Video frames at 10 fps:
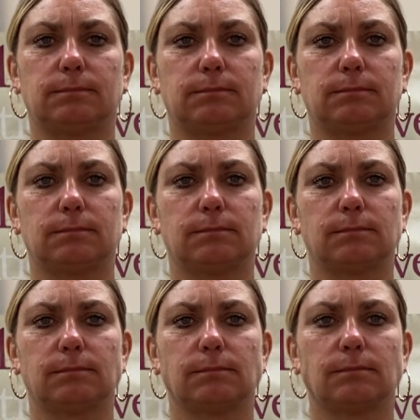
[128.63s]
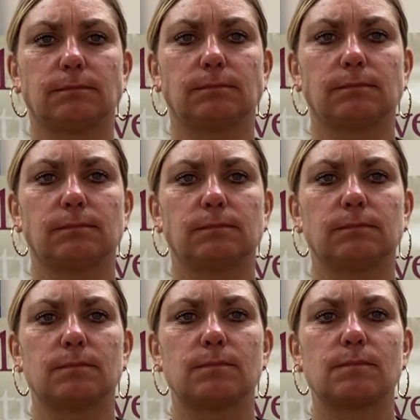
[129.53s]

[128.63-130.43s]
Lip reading: Nothing is said.